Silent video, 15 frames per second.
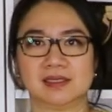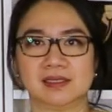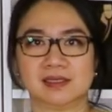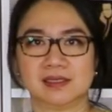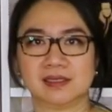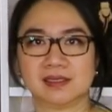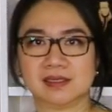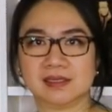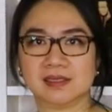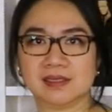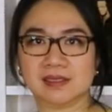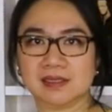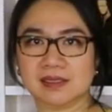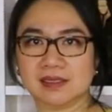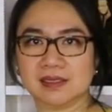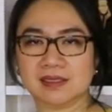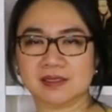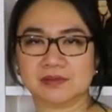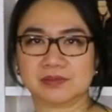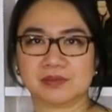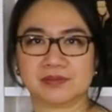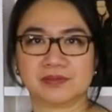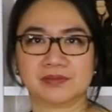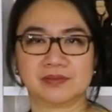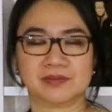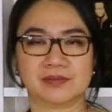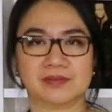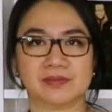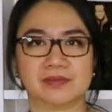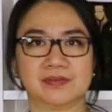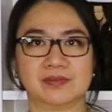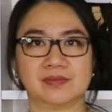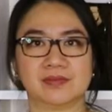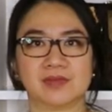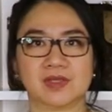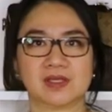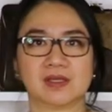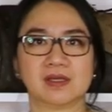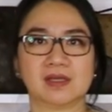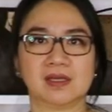(no one is talking)